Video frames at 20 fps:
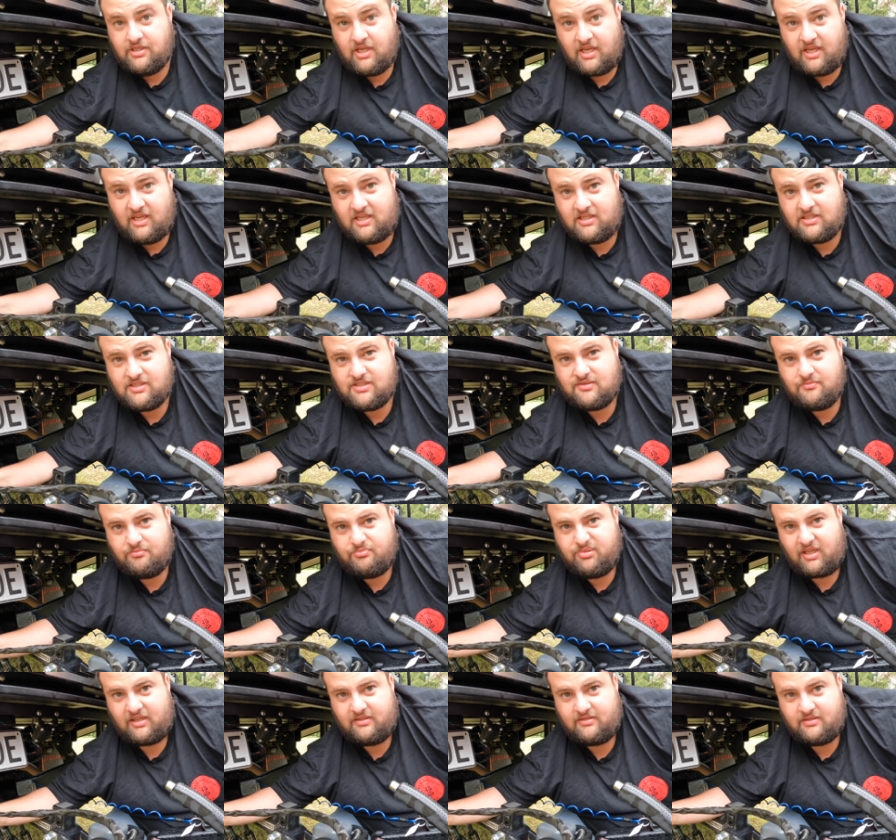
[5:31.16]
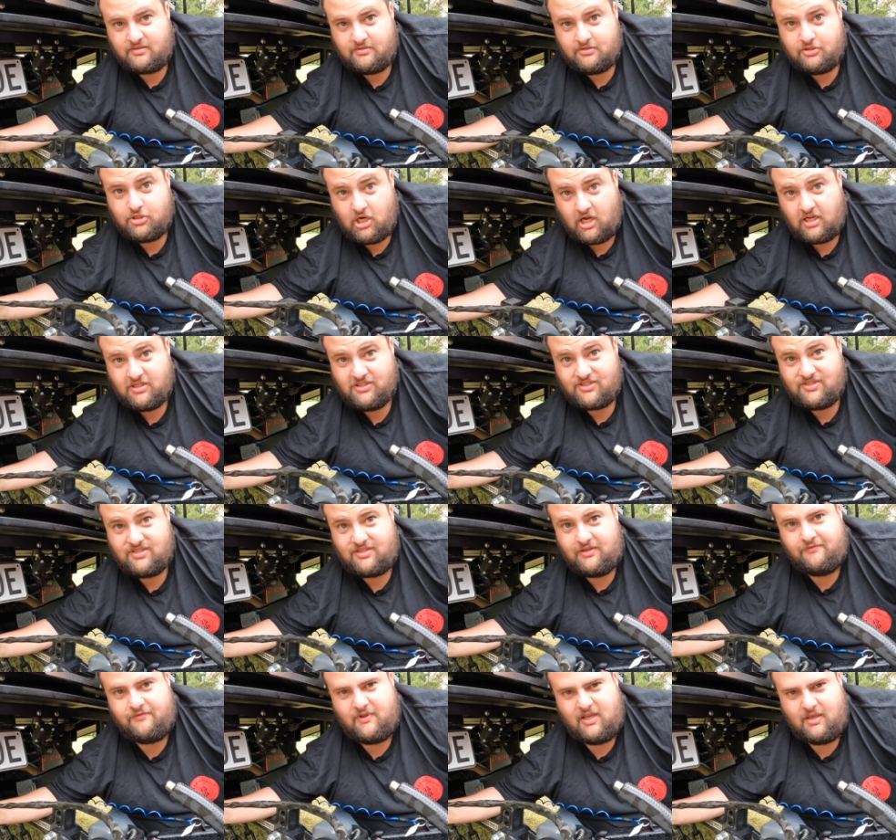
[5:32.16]
your Anderson plug charges
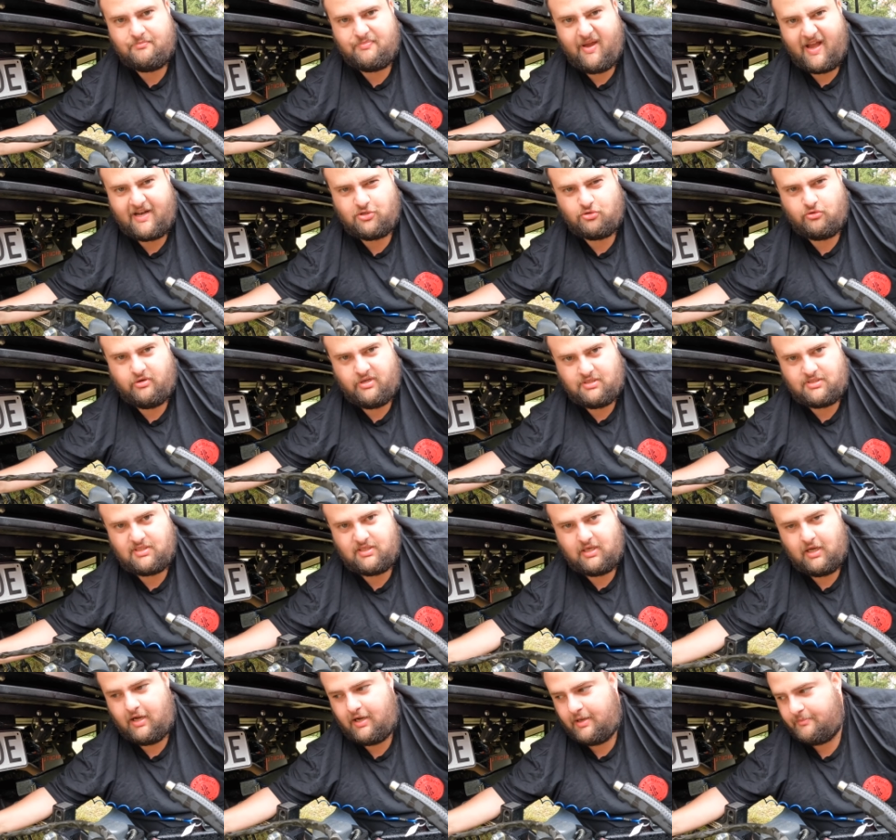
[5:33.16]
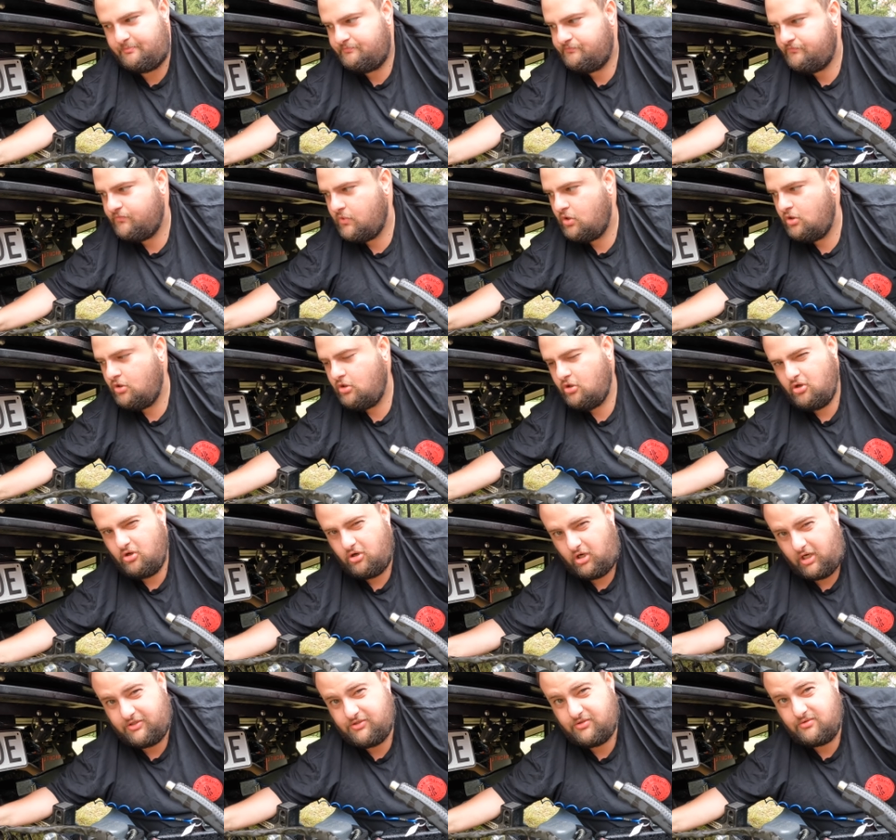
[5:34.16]
your van batteries. Um,
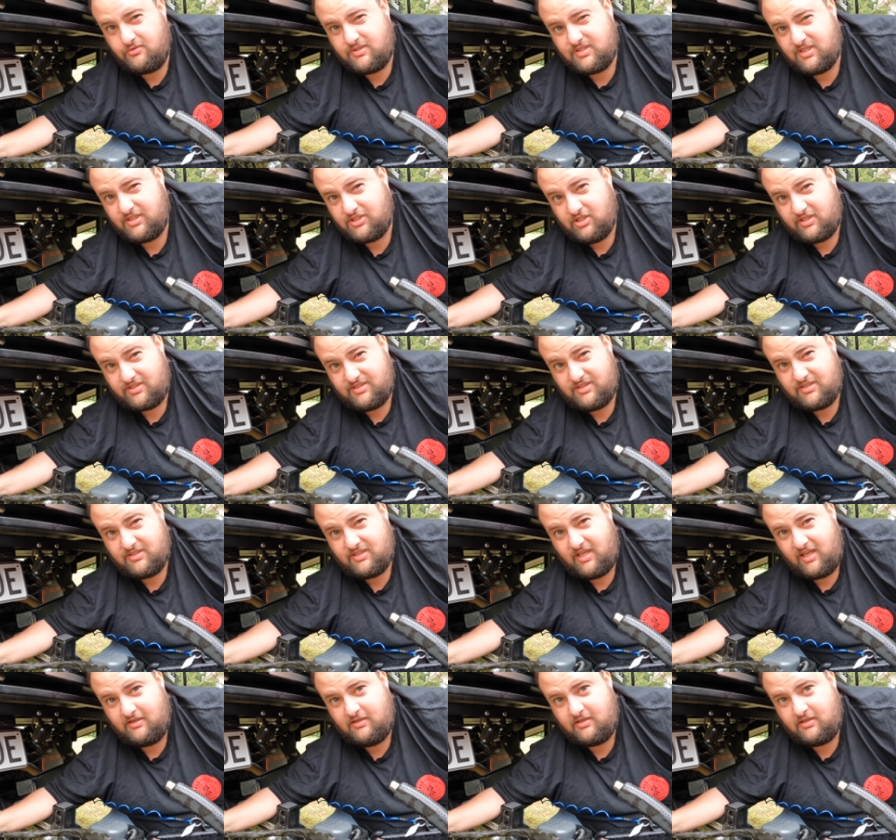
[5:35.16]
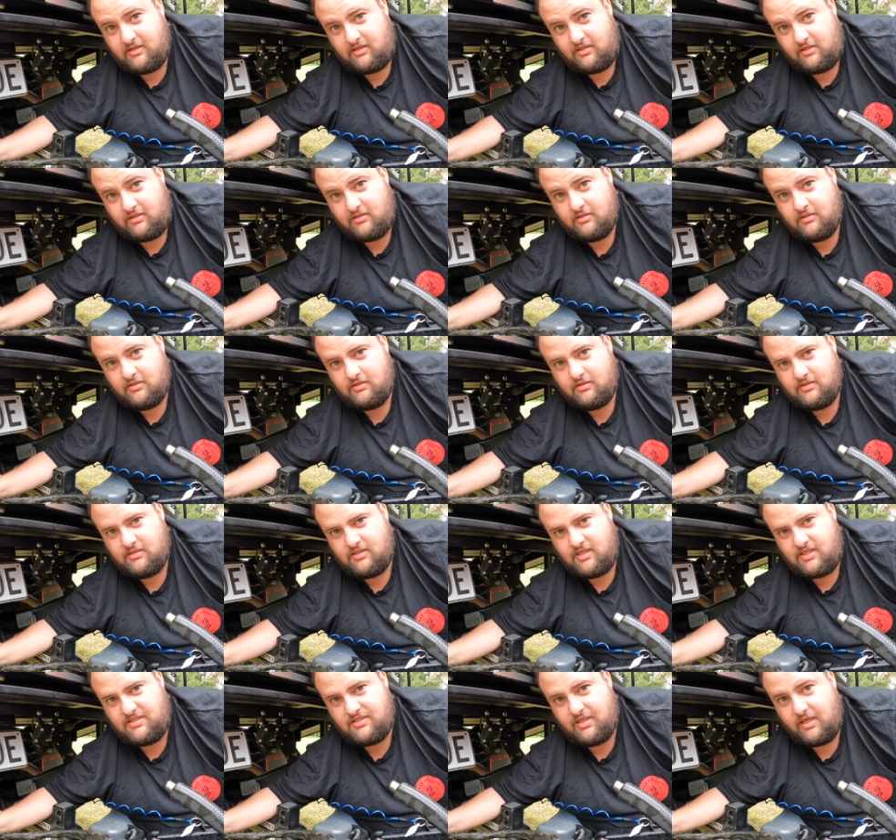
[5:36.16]
I do suggest getting a
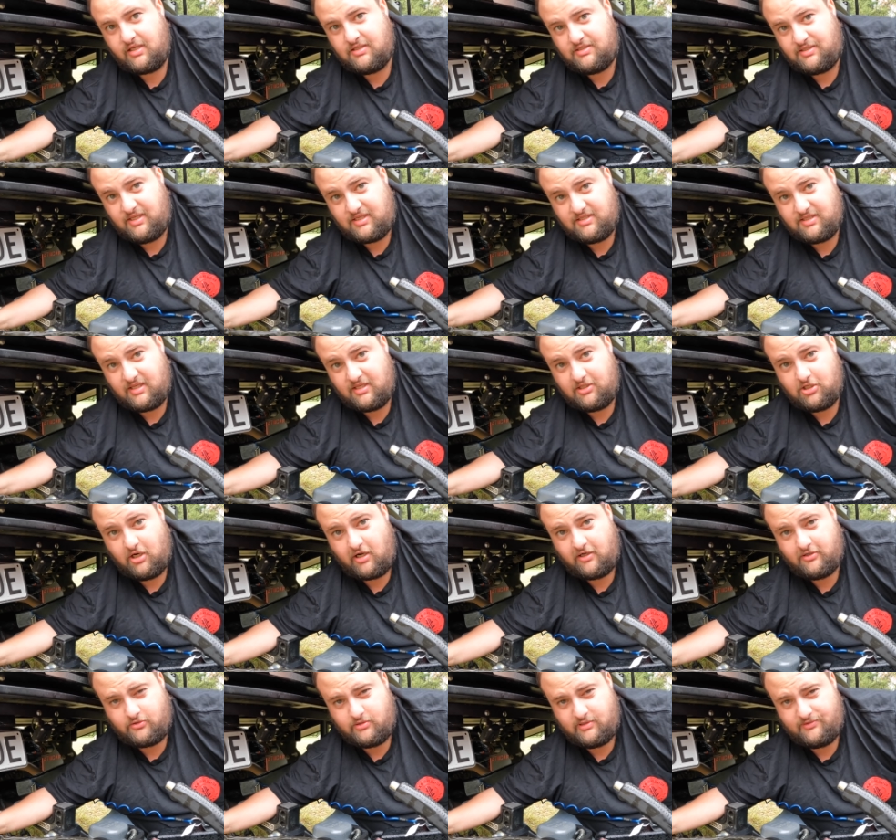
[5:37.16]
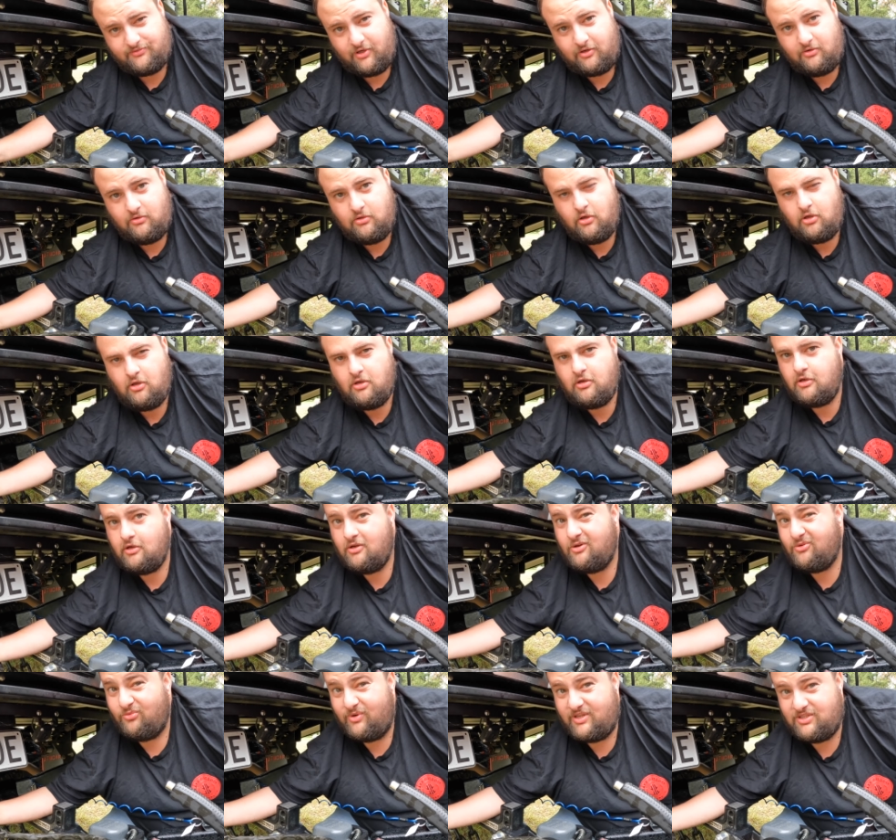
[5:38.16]
DC to DC charger as well.
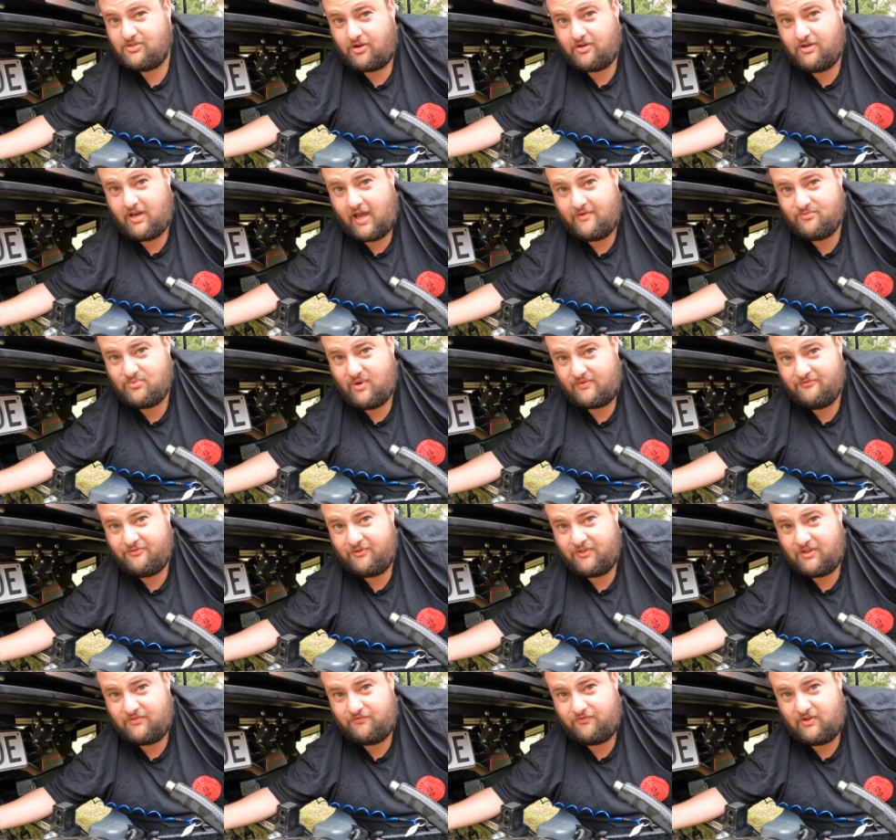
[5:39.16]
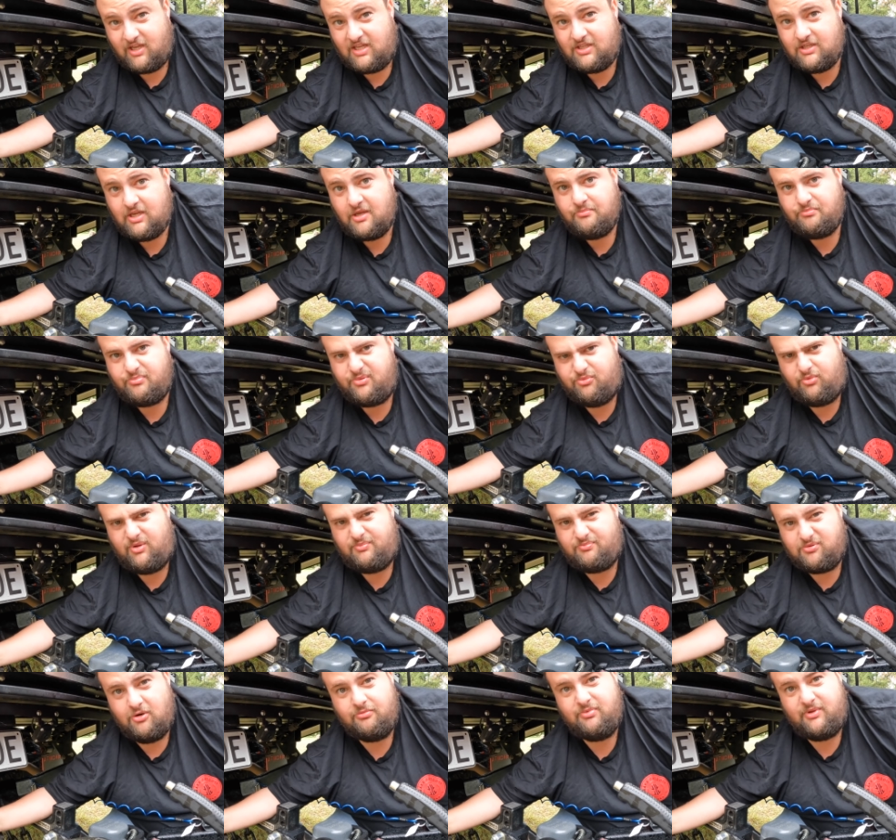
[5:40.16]
We don't have one for the van yet, but we
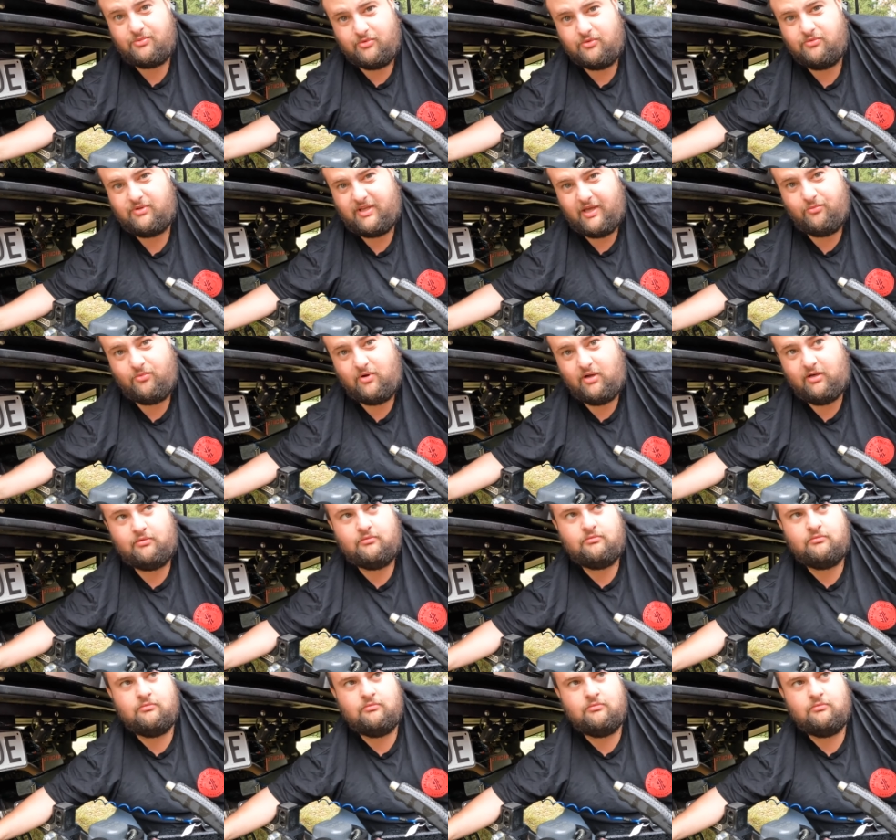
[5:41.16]
probably will get one.